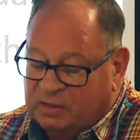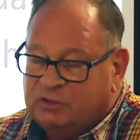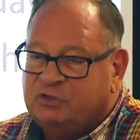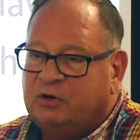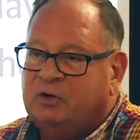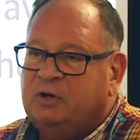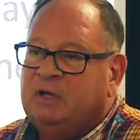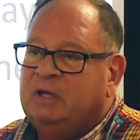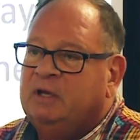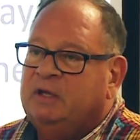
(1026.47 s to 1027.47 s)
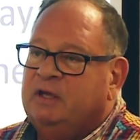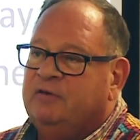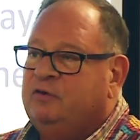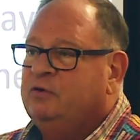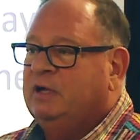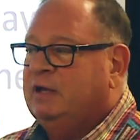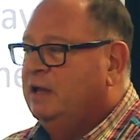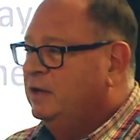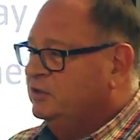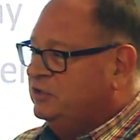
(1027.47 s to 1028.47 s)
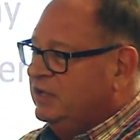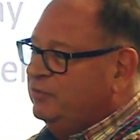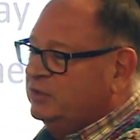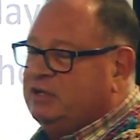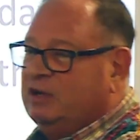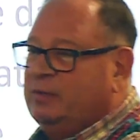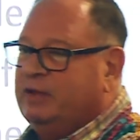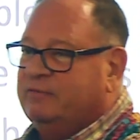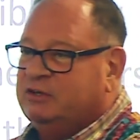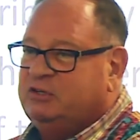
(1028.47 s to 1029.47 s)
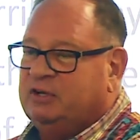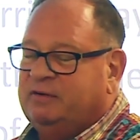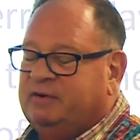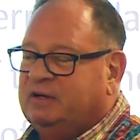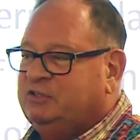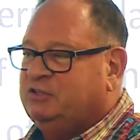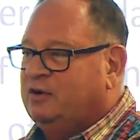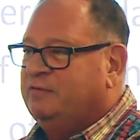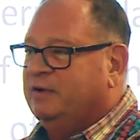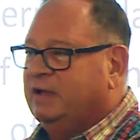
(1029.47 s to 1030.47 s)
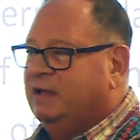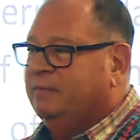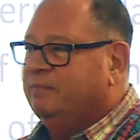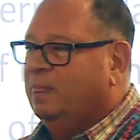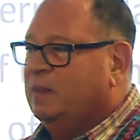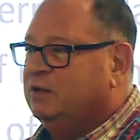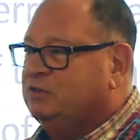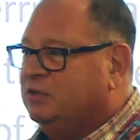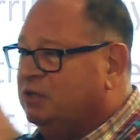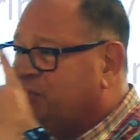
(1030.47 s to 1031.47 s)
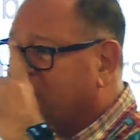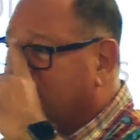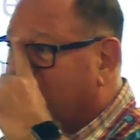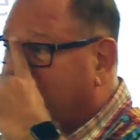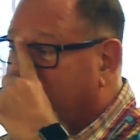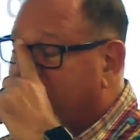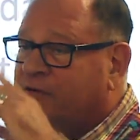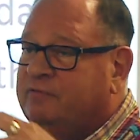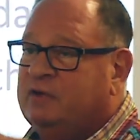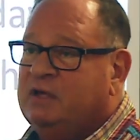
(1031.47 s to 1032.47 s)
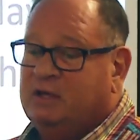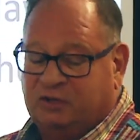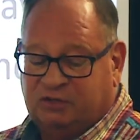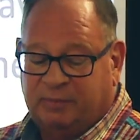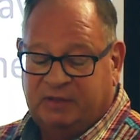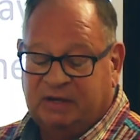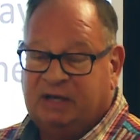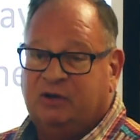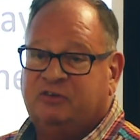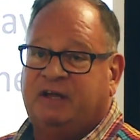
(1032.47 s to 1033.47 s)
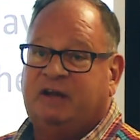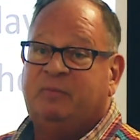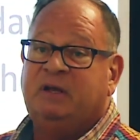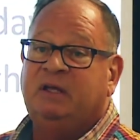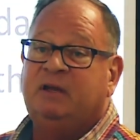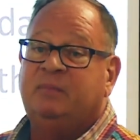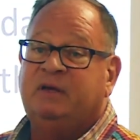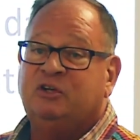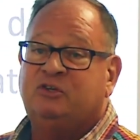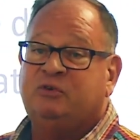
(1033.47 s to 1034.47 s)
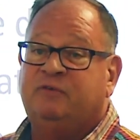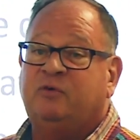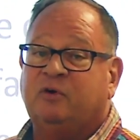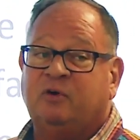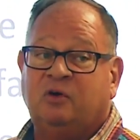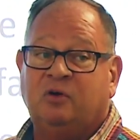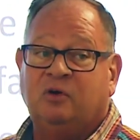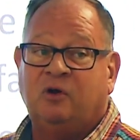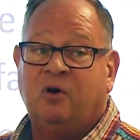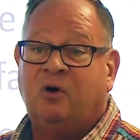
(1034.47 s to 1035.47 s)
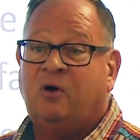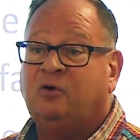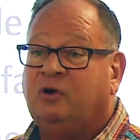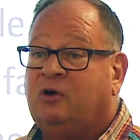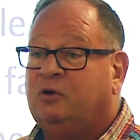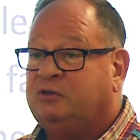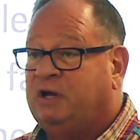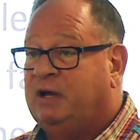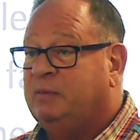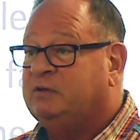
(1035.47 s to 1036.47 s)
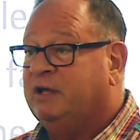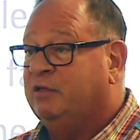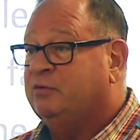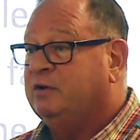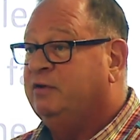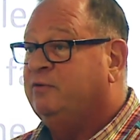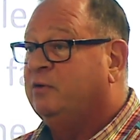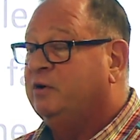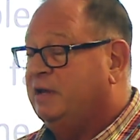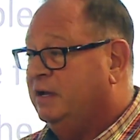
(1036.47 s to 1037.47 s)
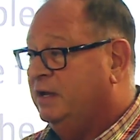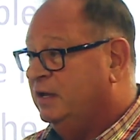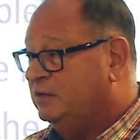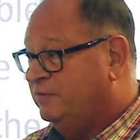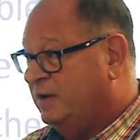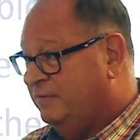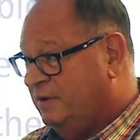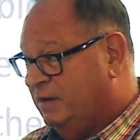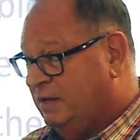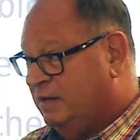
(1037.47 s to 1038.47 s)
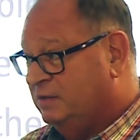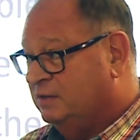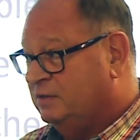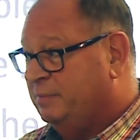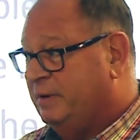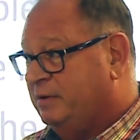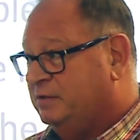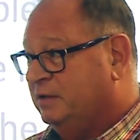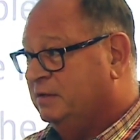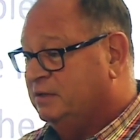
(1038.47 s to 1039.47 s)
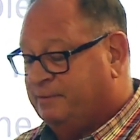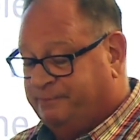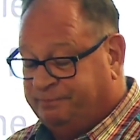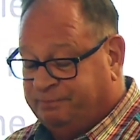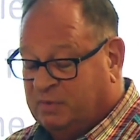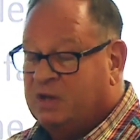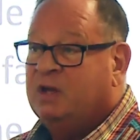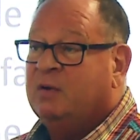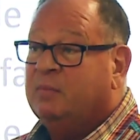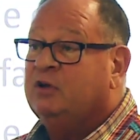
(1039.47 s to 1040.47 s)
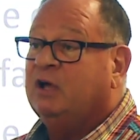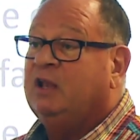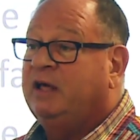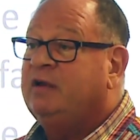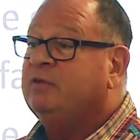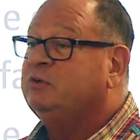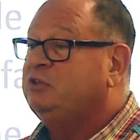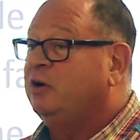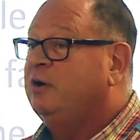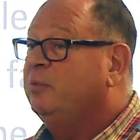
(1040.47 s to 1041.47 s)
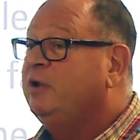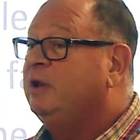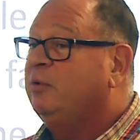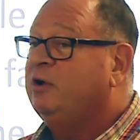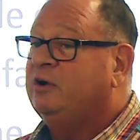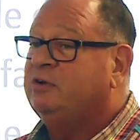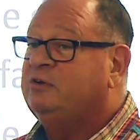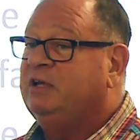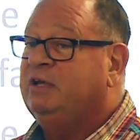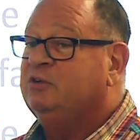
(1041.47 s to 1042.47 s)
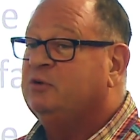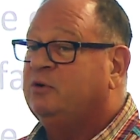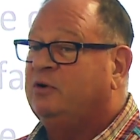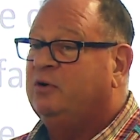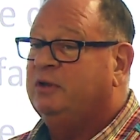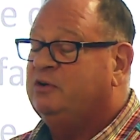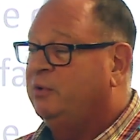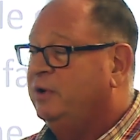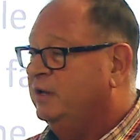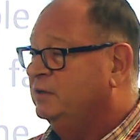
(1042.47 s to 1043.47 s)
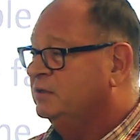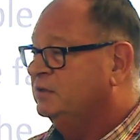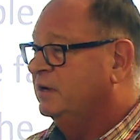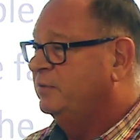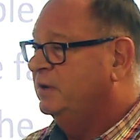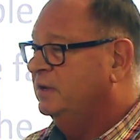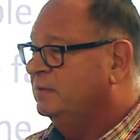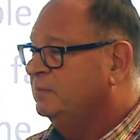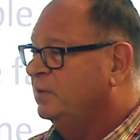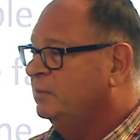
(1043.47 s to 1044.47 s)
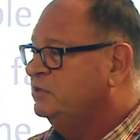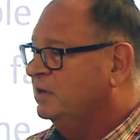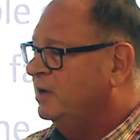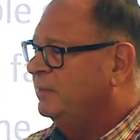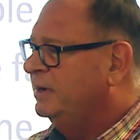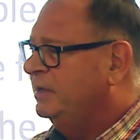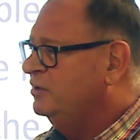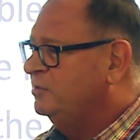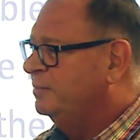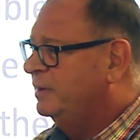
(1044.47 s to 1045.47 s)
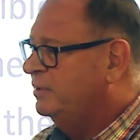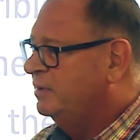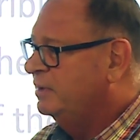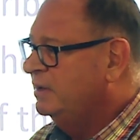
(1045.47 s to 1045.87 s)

So if you, and Steve was telling me of a survey, a statistic done of some of the leaders that have been in ministry for long, long times, like 3, 4 decades, 5 decades. It's embarrassing, isn't it? A lot of them started when they were in their teens or early 20s. Is that right? What was the common age, you remember?